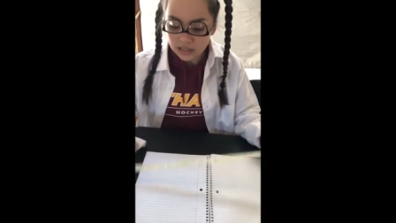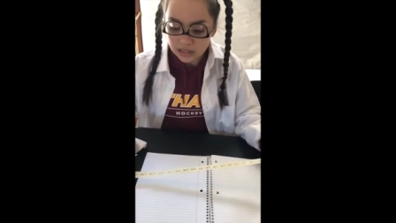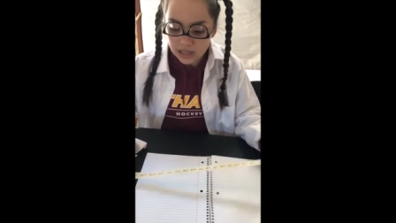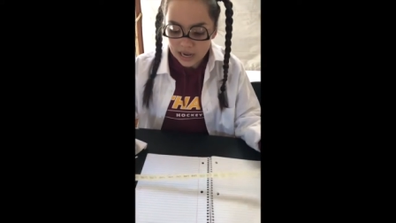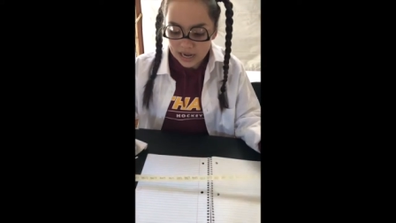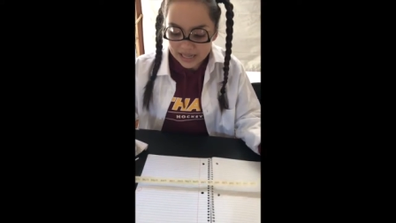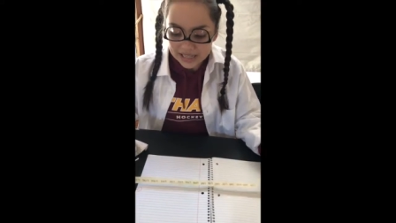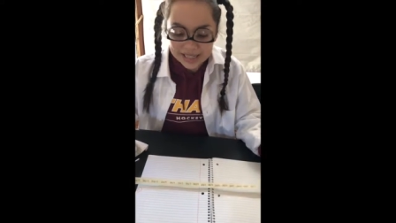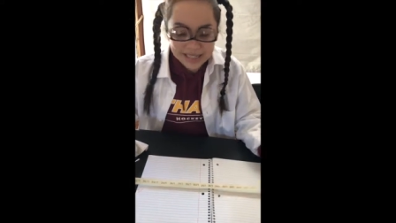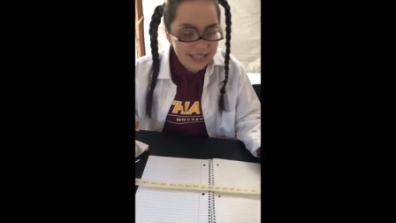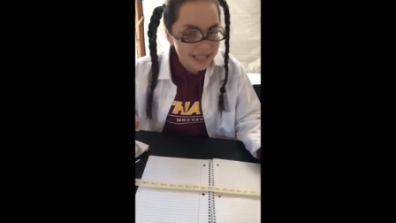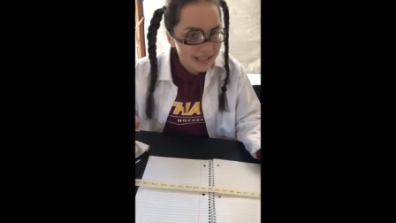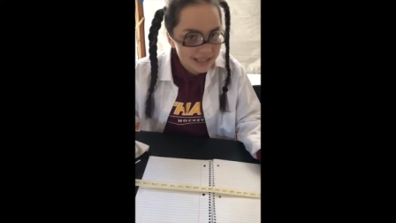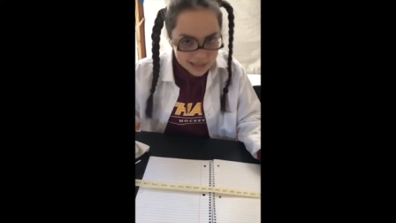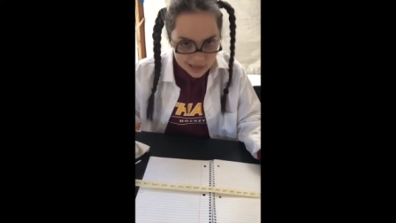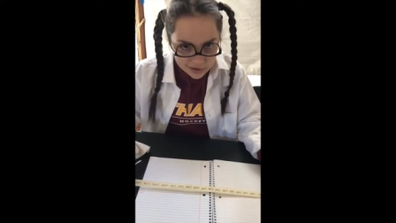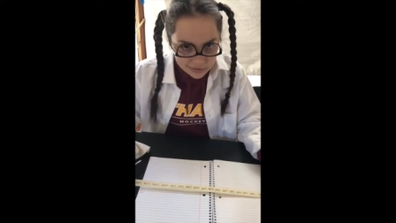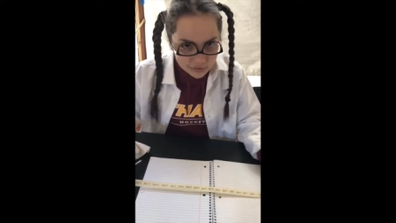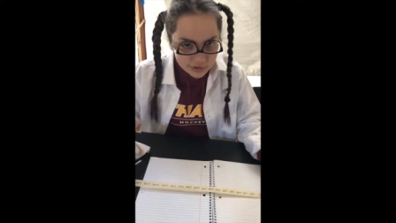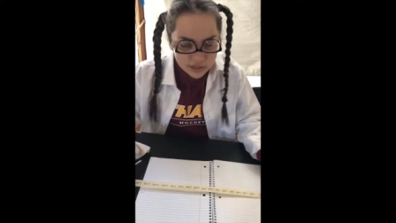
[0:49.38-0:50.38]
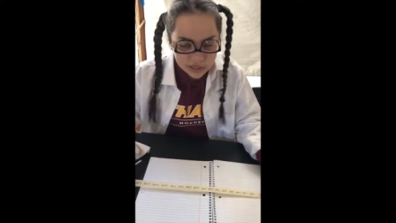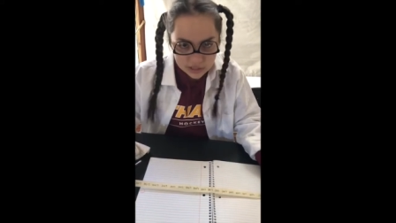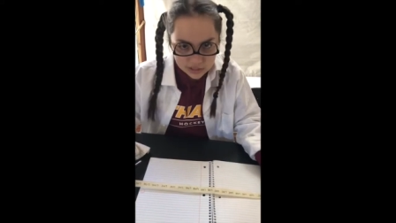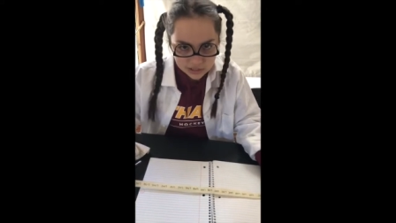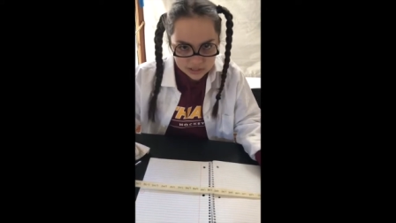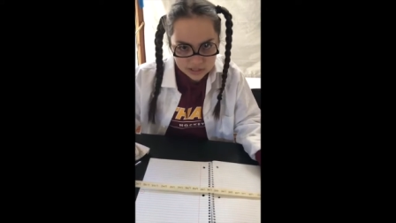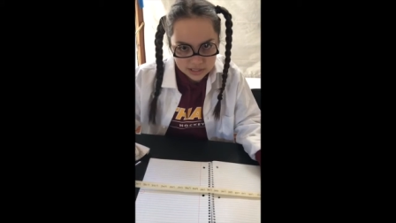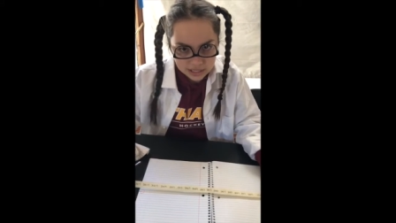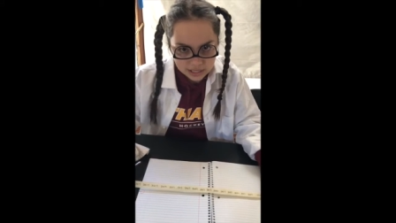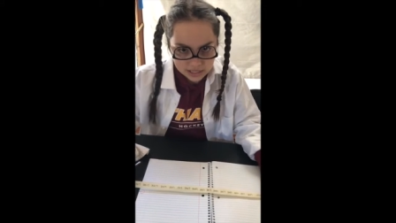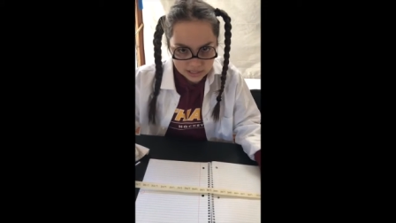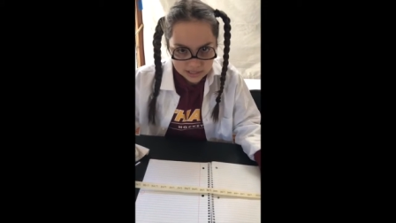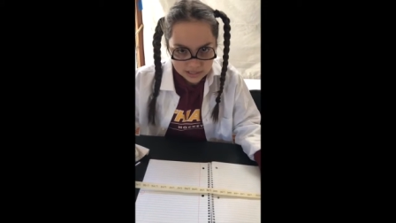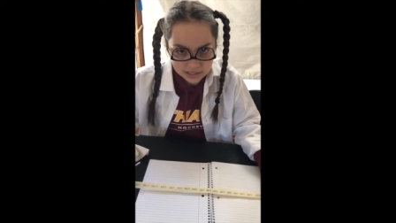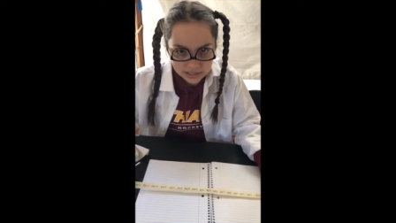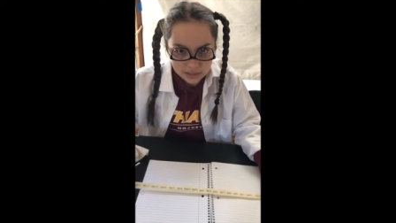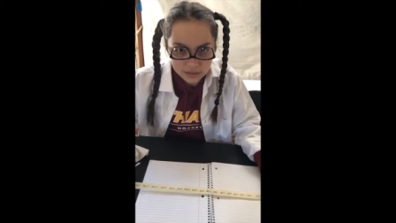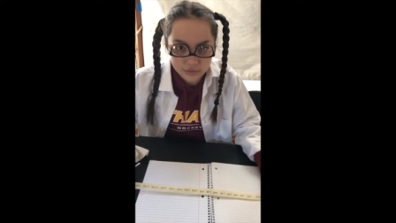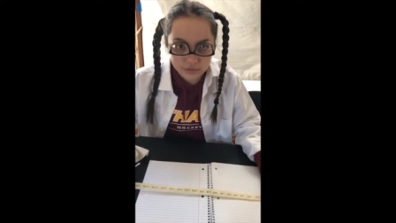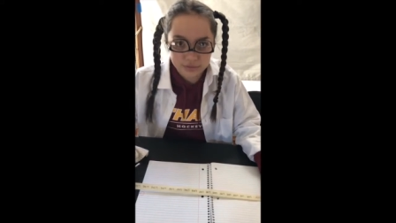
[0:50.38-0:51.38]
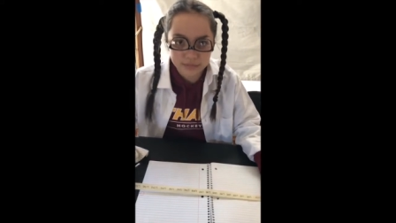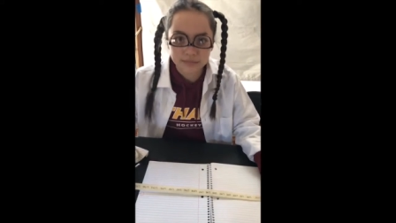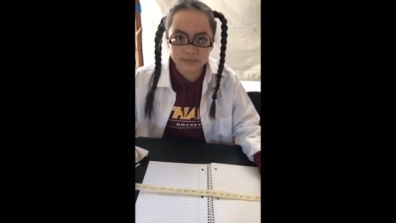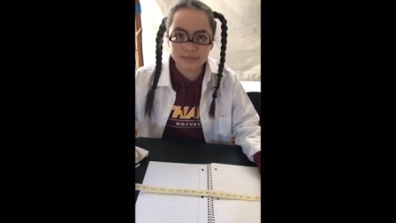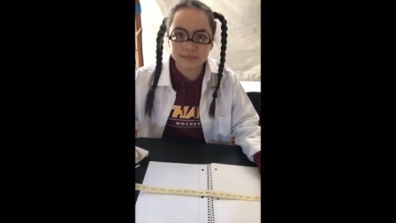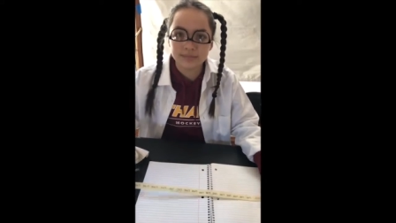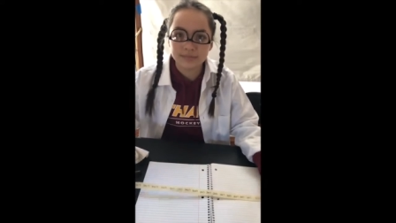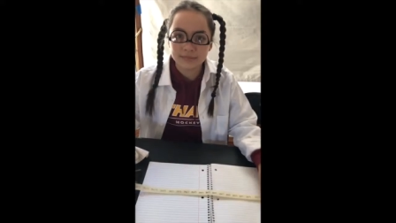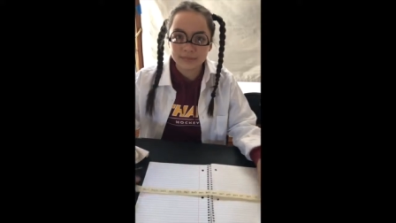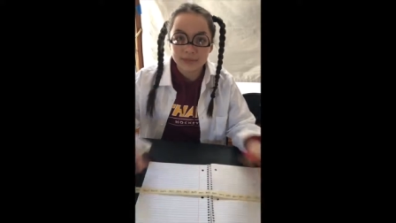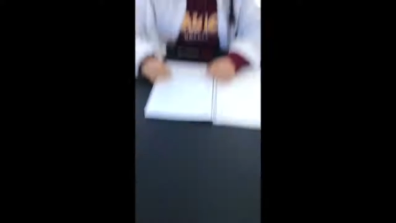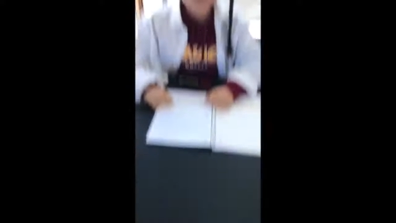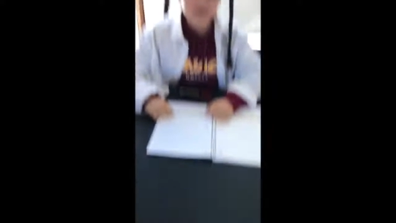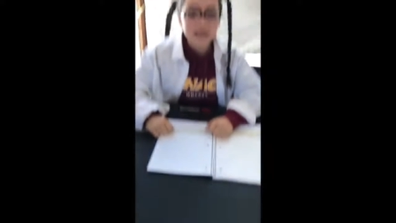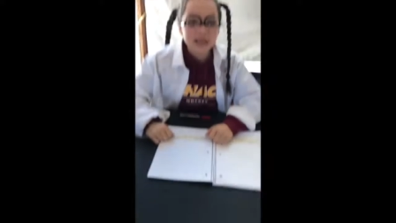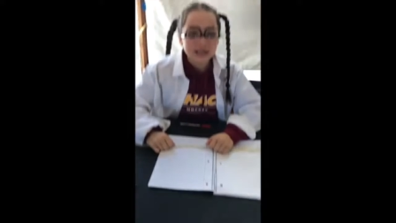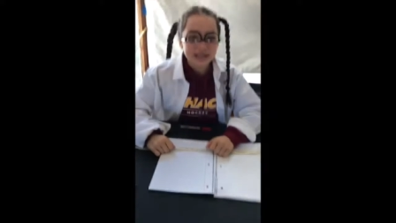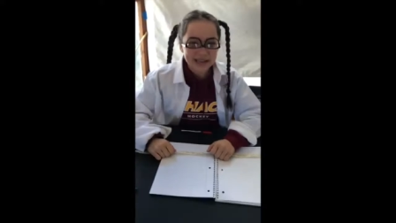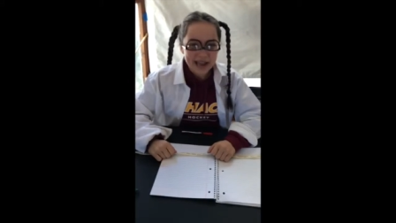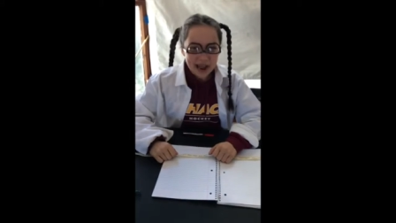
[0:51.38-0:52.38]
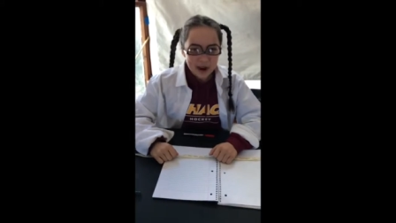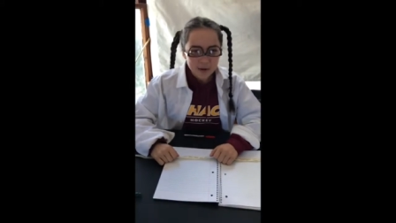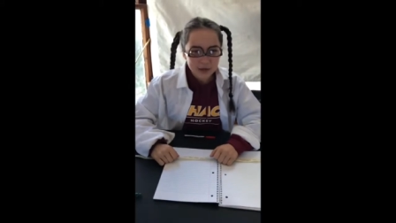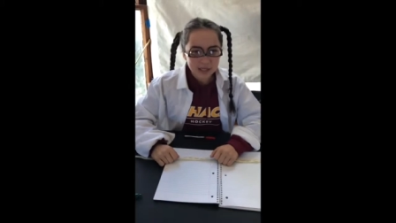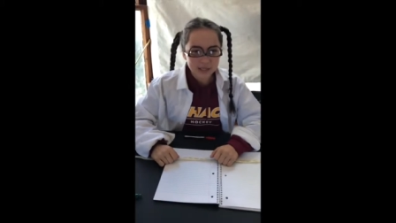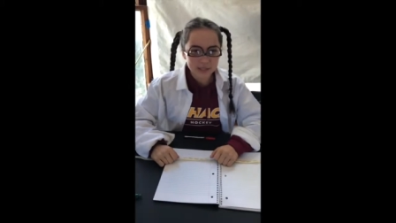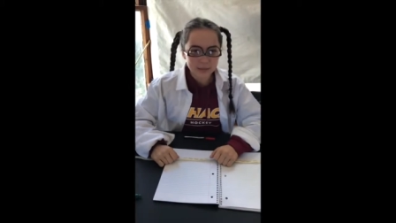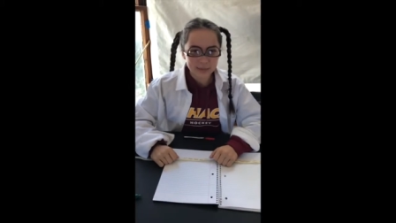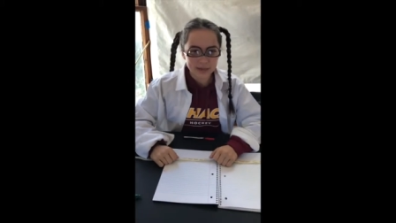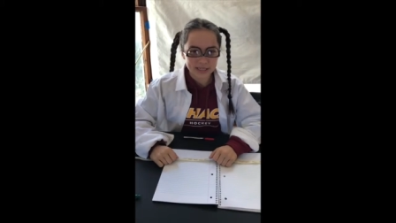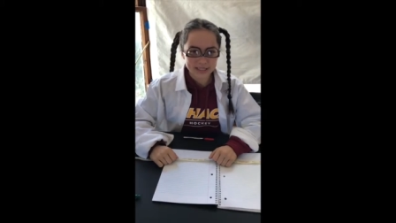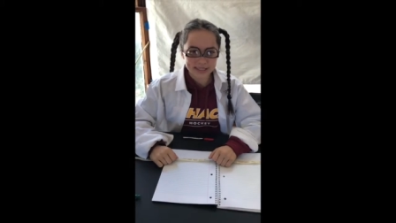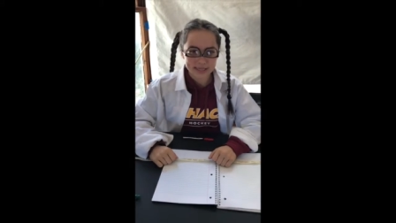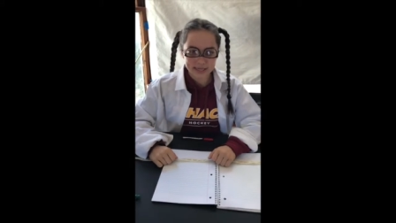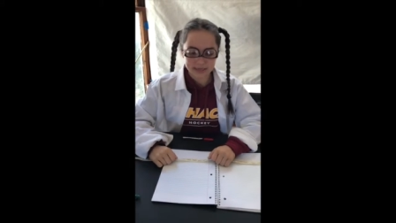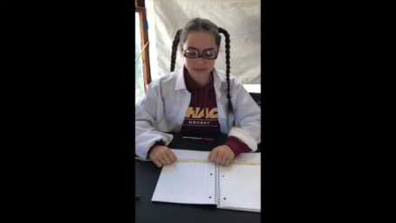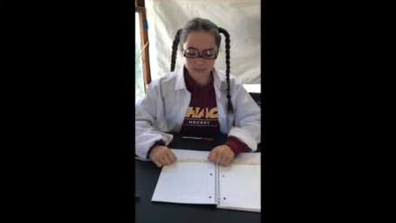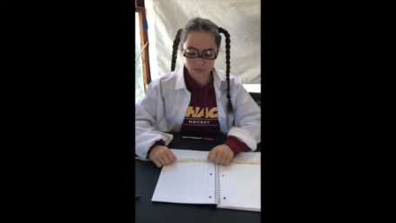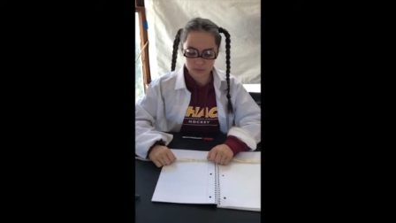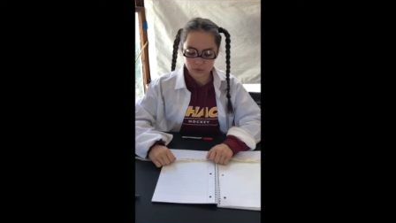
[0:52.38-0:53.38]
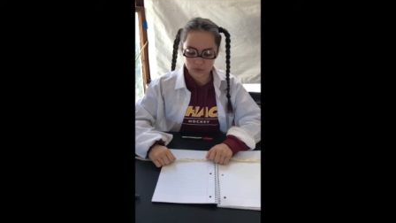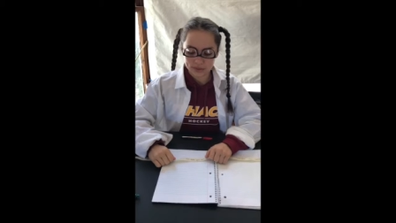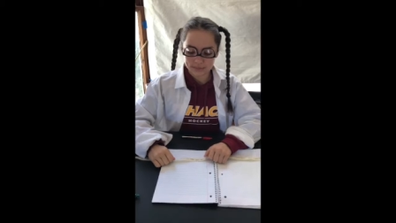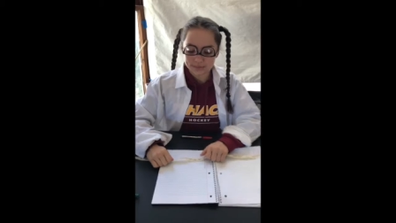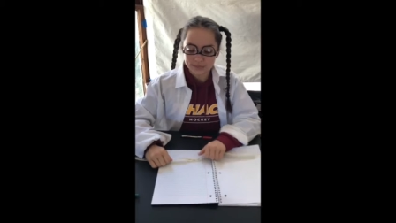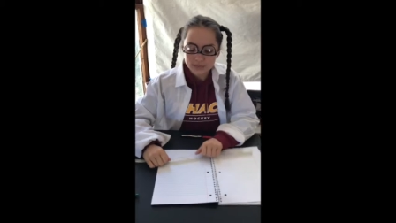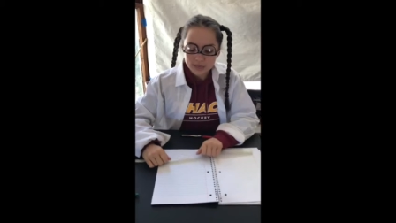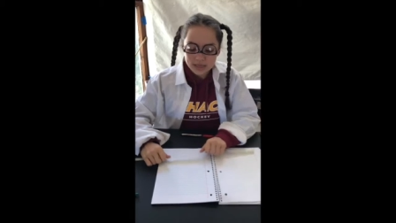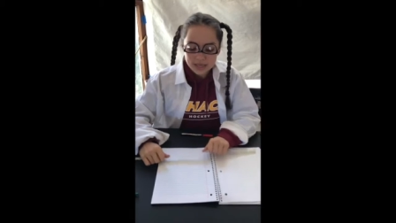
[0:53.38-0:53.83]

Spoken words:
a line can never intersect itself. Now on to my second point.